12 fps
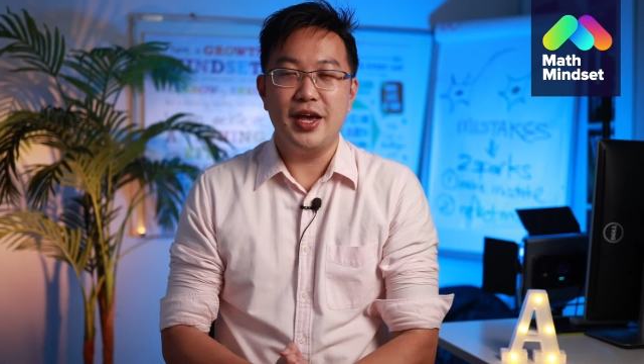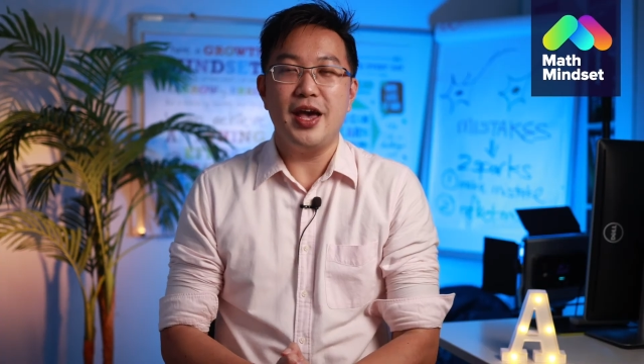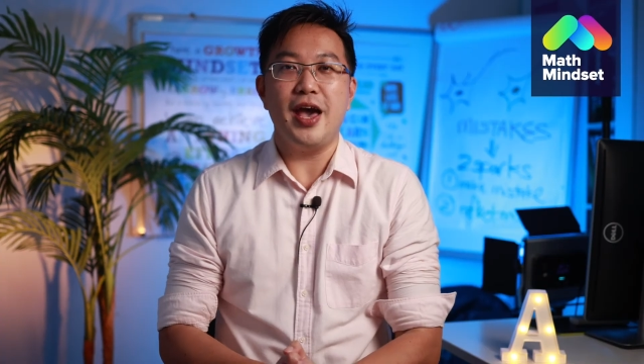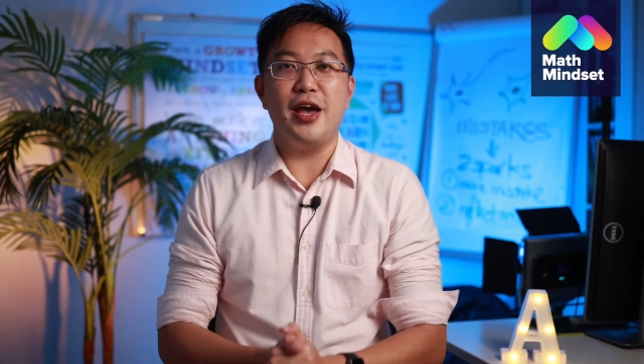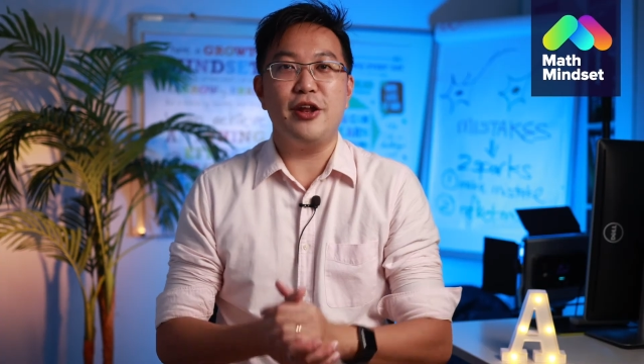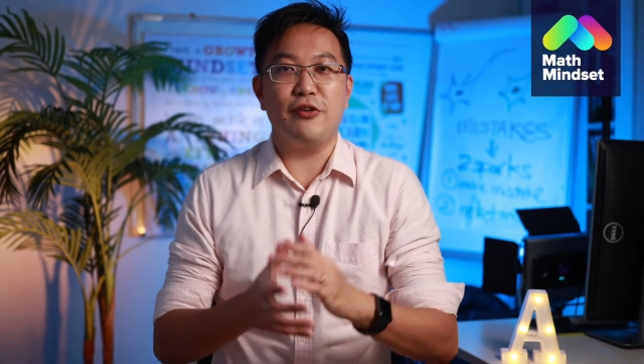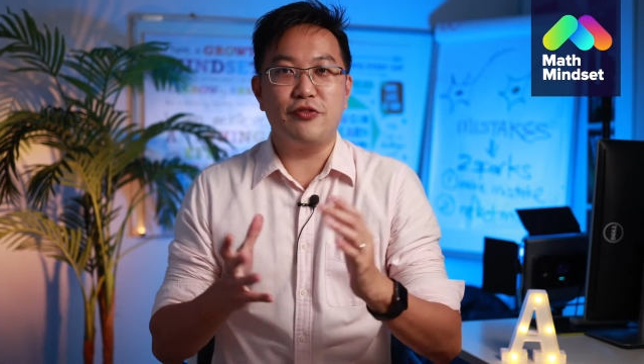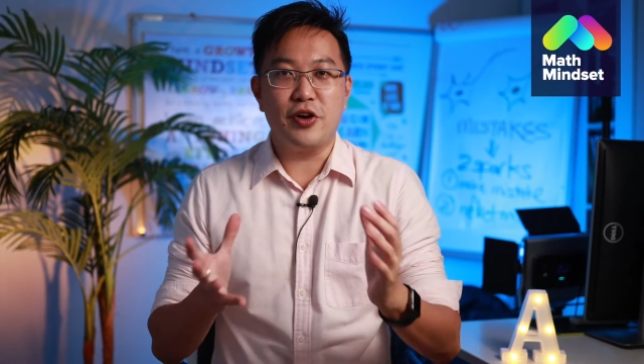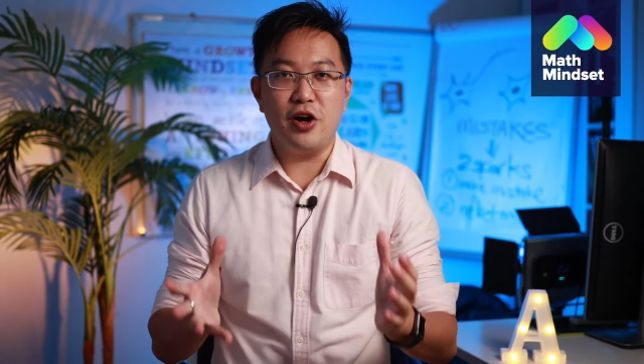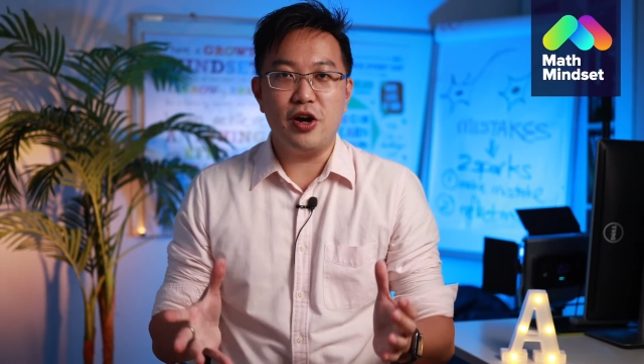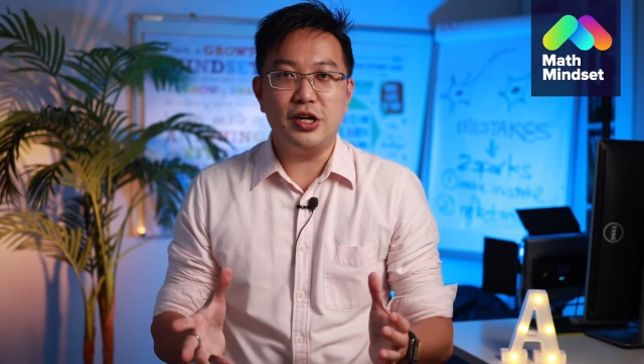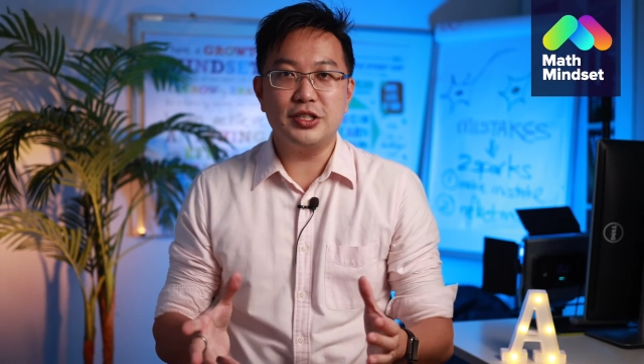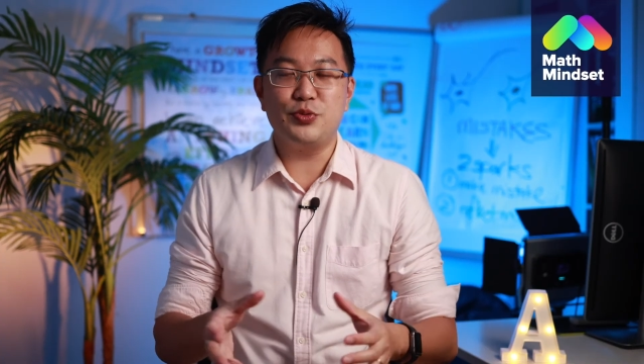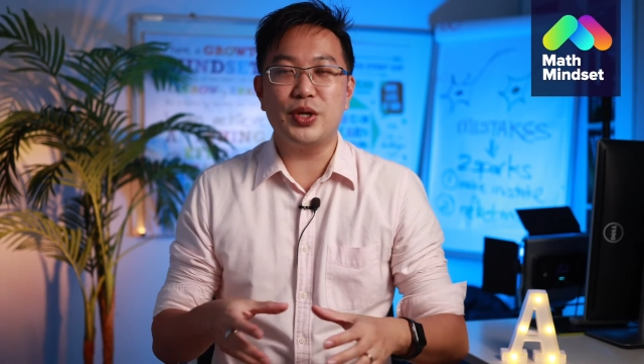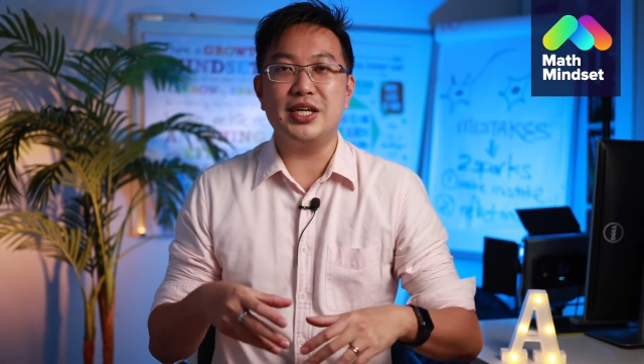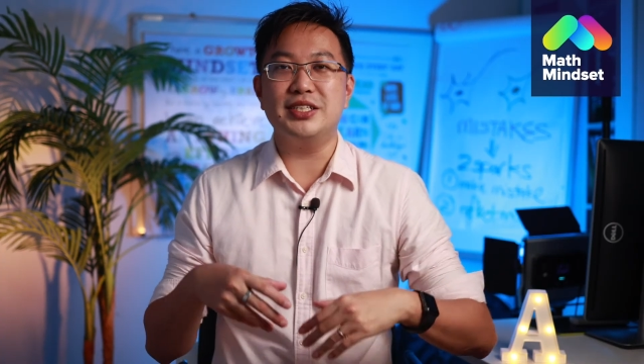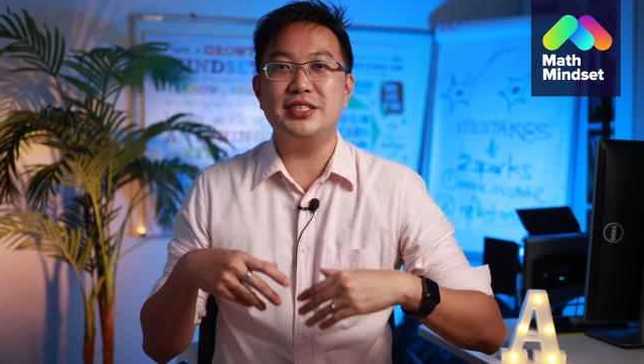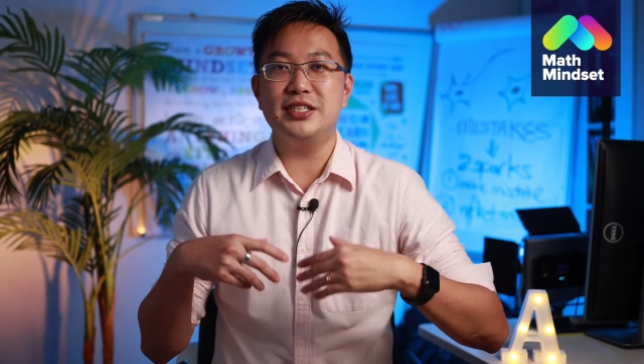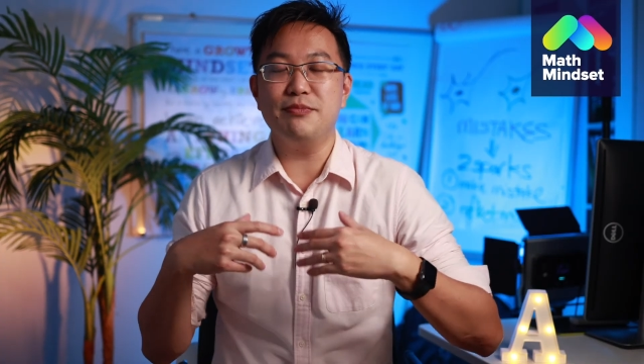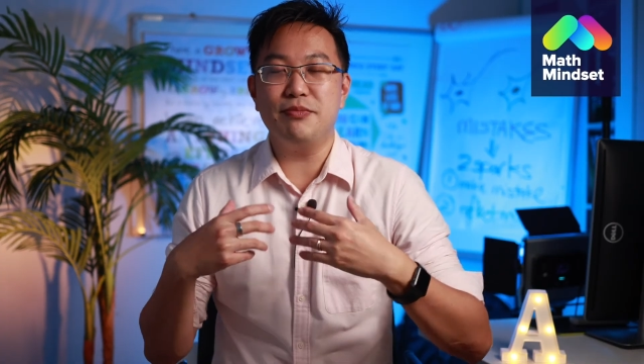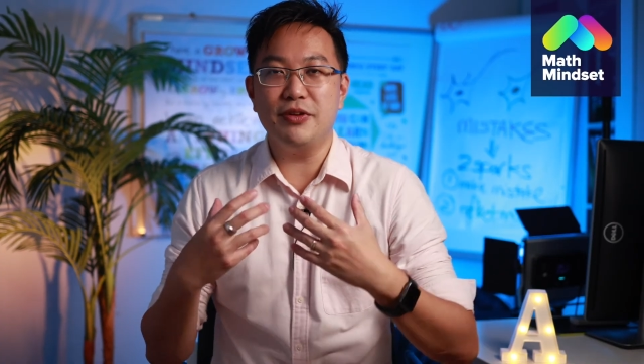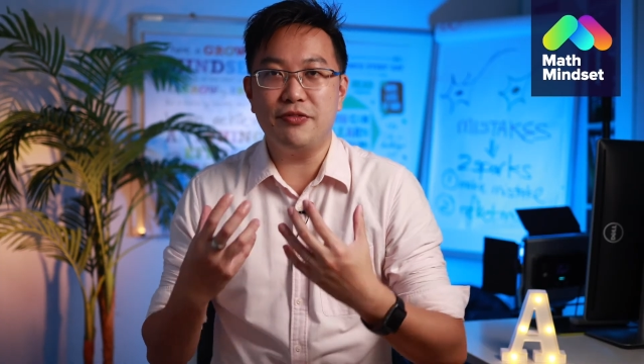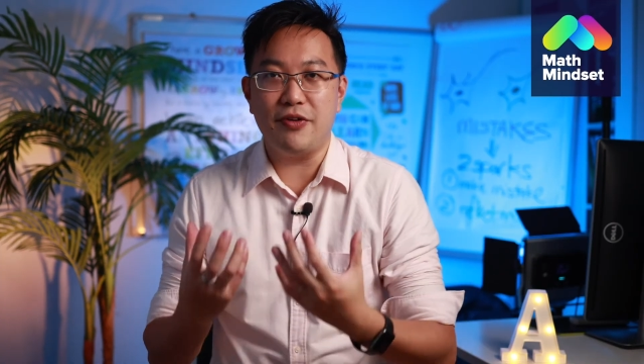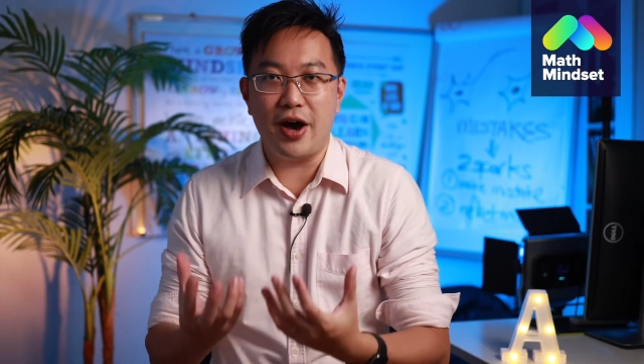And of course, we can
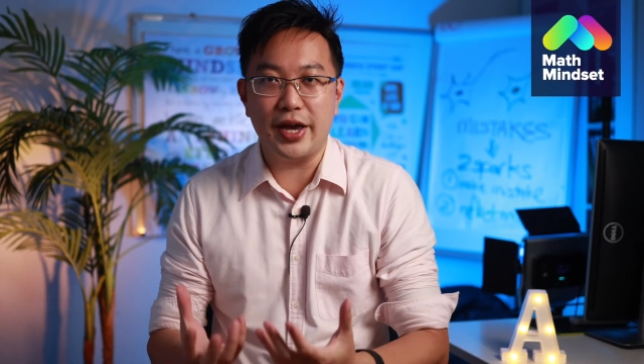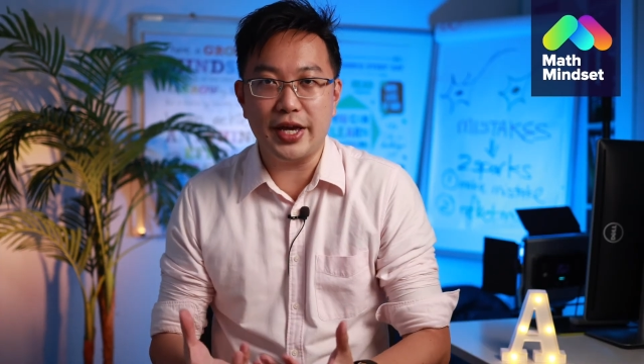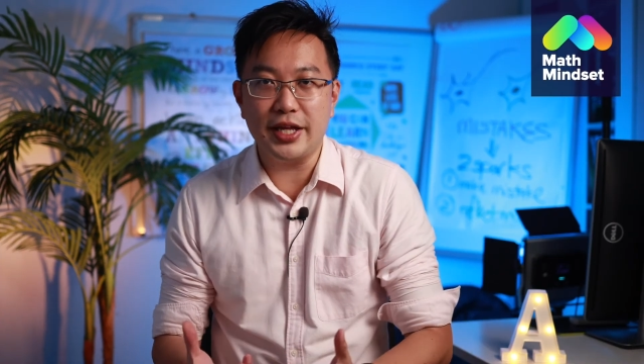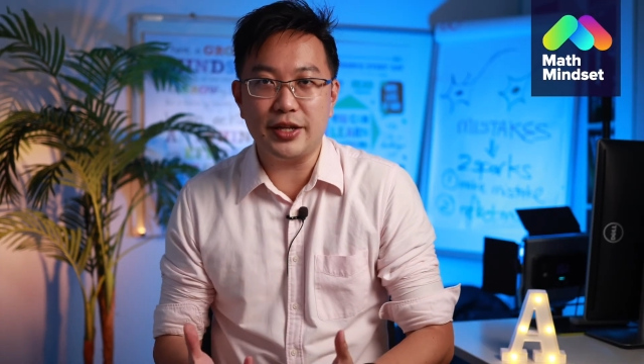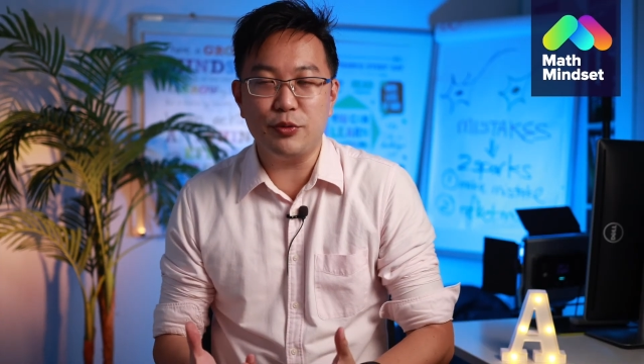simplify it.